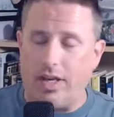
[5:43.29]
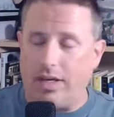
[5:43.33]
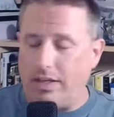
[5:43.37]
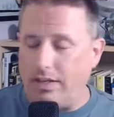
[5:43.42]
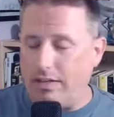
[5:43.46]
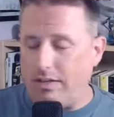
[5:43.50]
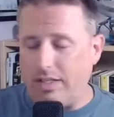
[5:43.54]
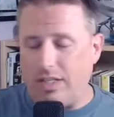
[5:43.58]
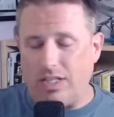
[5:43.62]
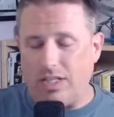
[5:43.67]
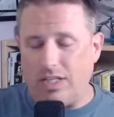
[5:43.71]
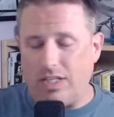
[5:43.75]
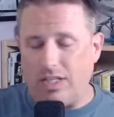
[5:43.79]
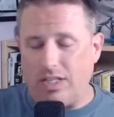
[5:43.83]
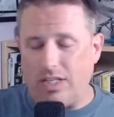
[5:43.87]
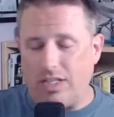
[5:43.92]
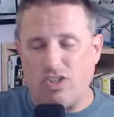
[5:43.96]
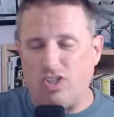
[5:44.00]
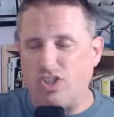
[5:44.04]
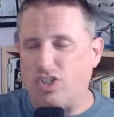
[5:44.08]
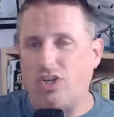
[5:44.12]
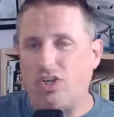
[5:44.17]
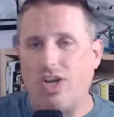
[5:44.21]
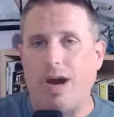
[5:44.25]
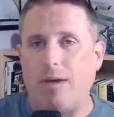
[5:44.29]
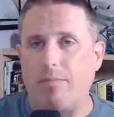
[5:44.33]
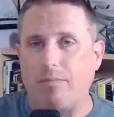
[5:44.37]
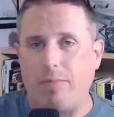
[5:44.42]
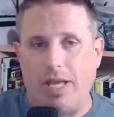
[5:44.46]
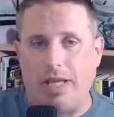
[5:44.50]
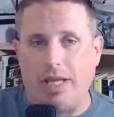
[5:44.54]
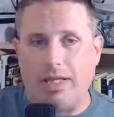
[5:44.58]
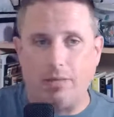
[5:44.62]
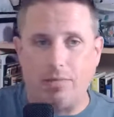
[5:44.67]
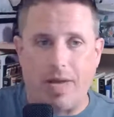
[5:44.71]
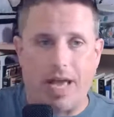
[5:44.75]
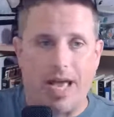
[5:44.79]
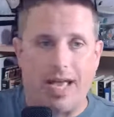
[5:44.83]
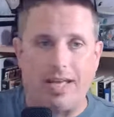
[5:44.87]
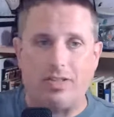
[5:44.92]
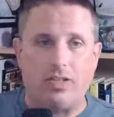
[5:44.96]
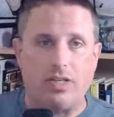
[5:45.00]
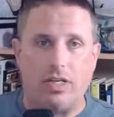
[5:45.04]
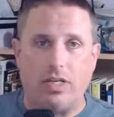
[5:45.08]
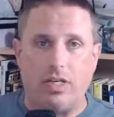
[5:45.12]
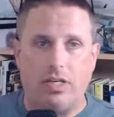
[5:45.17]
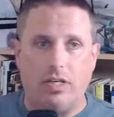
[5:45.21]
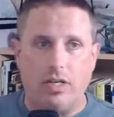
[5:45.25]
and he's just not being the best.
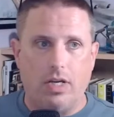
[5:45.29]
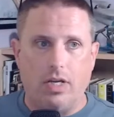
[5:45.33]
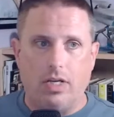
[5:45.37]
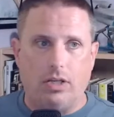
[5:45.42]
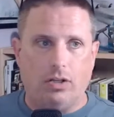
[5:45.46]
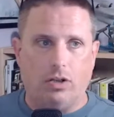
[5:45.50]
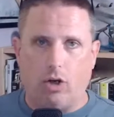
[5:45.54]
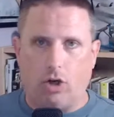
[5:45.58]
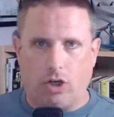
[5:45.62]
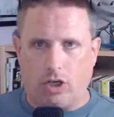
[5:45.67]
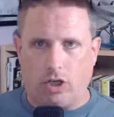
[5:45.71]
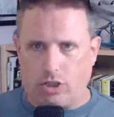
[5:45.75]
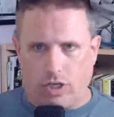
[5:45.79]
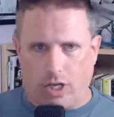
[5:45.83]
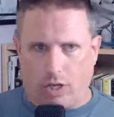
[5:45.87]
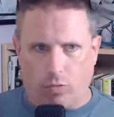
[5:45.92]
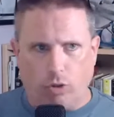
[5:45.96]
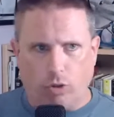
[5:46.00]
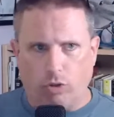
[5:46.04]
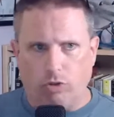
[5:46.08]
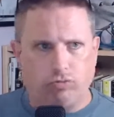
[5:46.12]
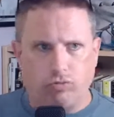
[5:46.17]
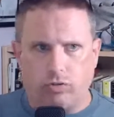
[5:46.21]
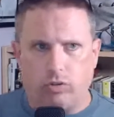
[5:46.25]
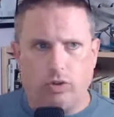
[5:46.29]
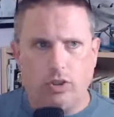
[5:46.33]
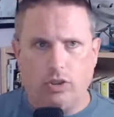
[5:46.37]
And Kirk is like, "Well,